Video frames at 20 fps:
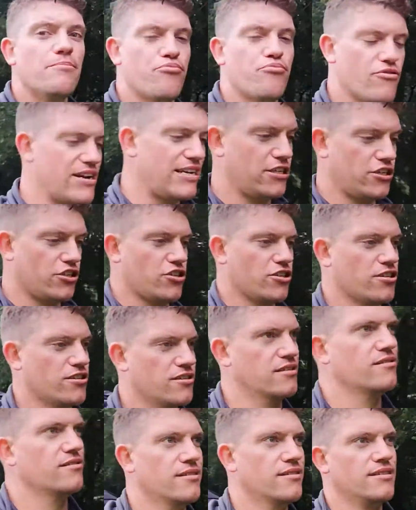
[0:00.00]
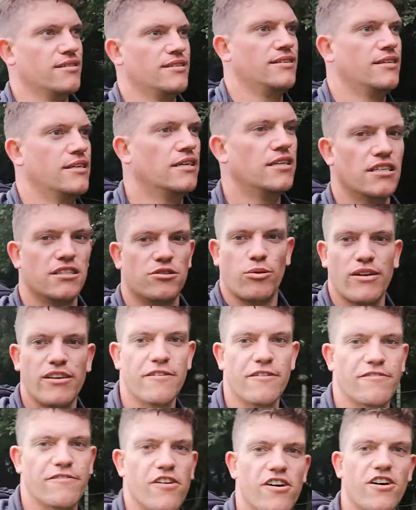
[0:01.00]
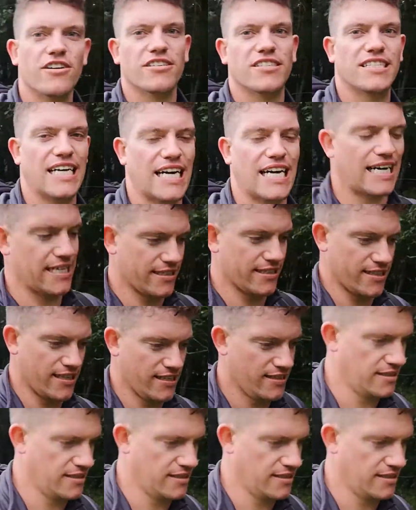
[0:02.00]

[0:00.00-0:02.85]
bridge to when you first started